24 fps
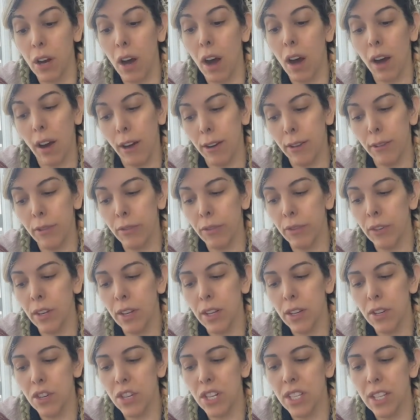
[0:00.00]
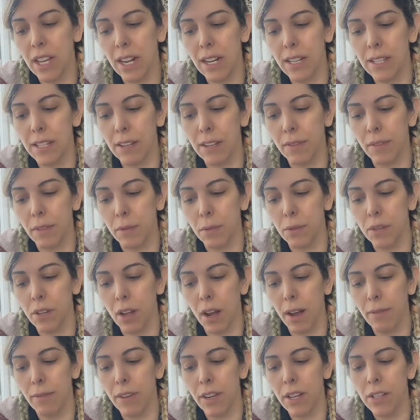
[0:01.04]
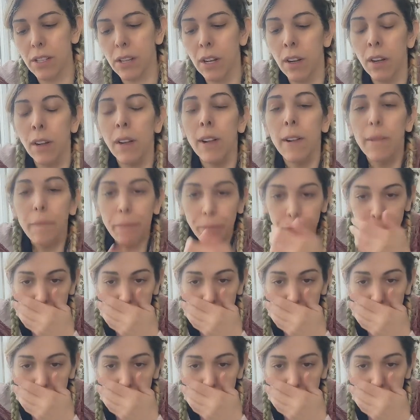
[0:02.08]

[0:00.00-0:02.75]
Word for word: scarf, she said as if it was obvious.